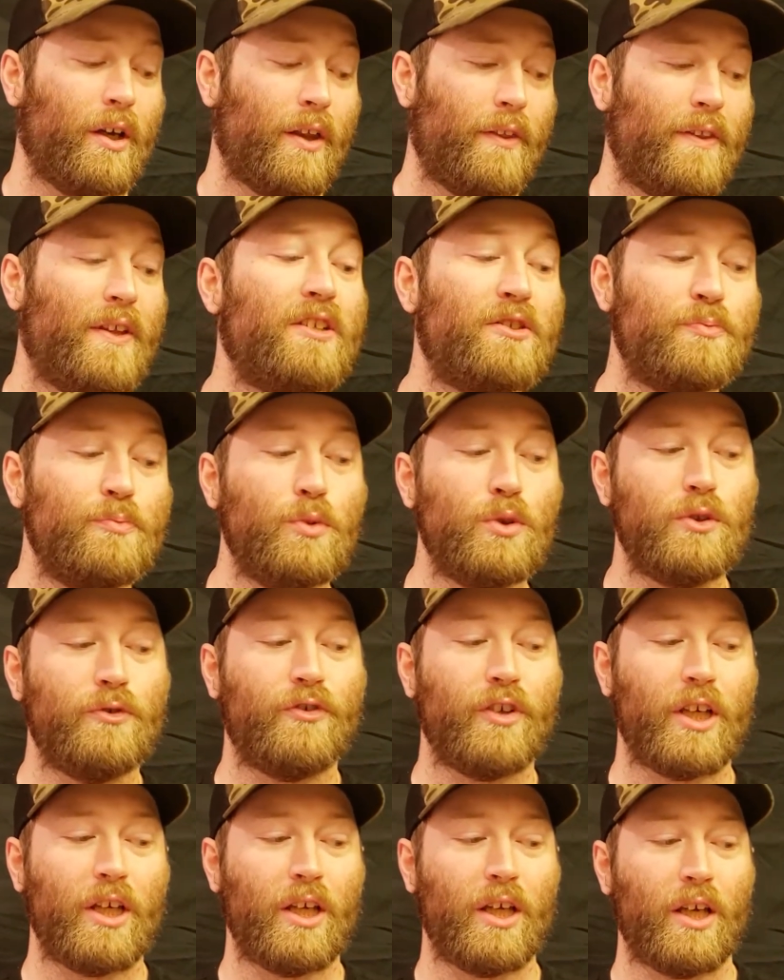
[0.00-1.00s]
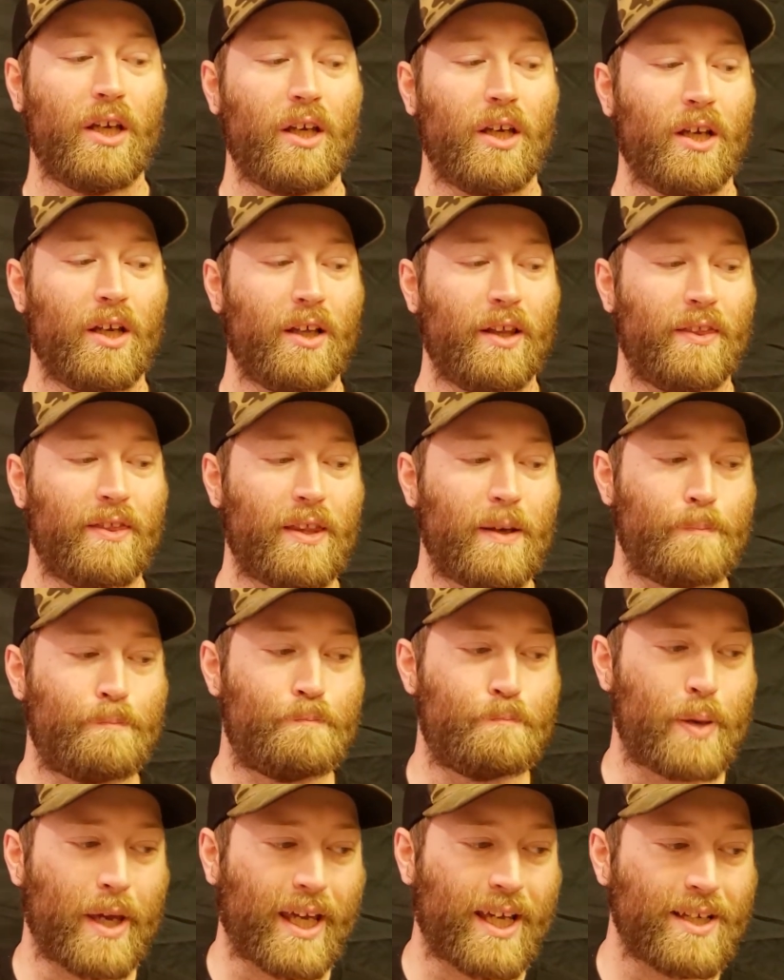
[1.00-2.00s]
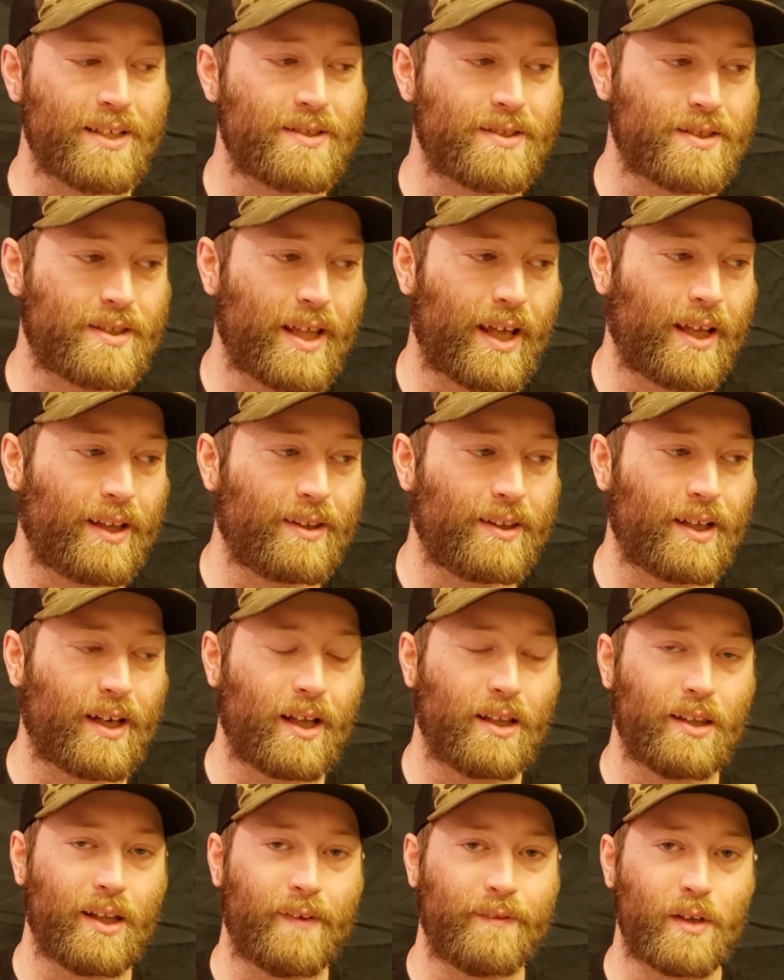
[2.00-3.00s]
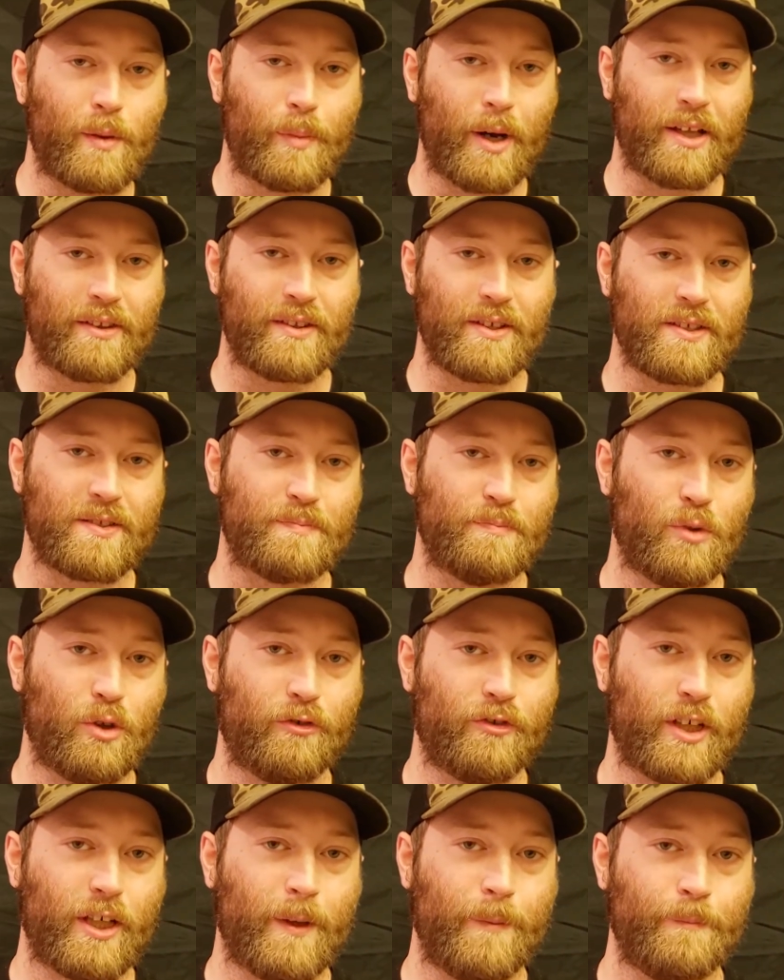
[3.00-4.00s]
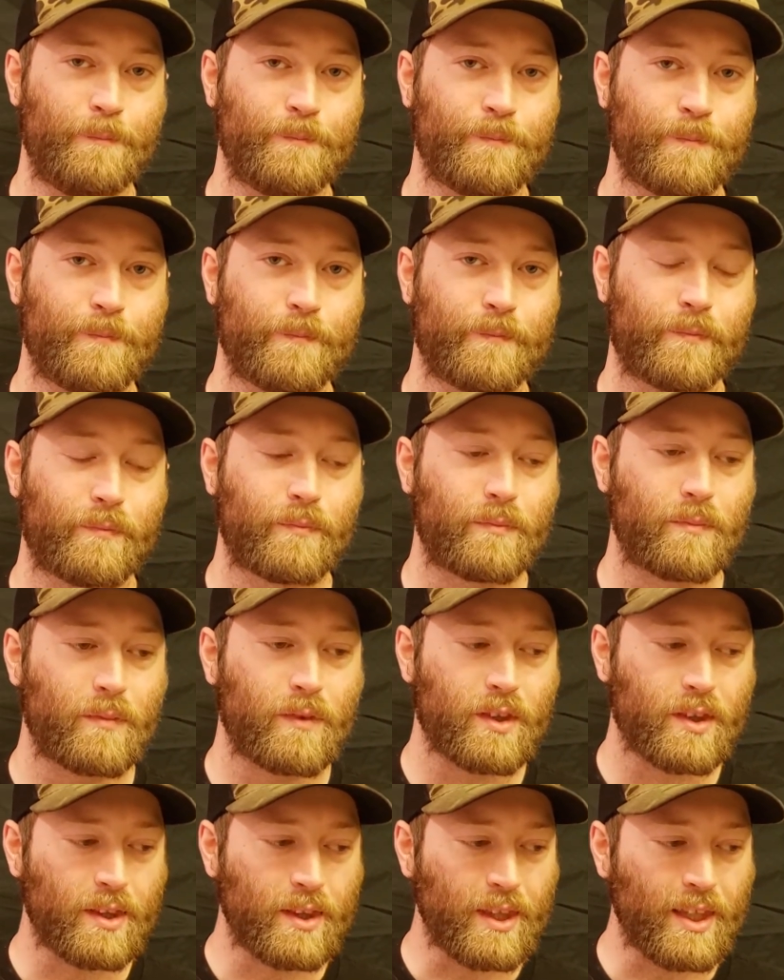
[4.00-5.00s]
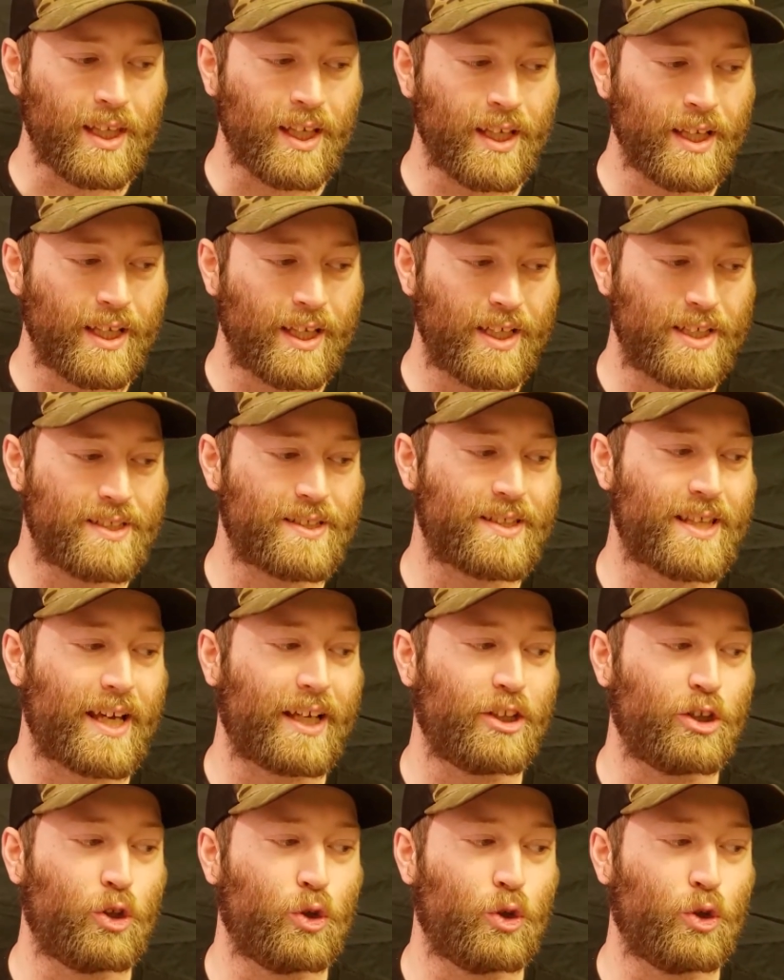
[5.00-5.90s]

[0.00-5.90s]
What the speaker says: This movie, the biggest thing that I loved about this movie is that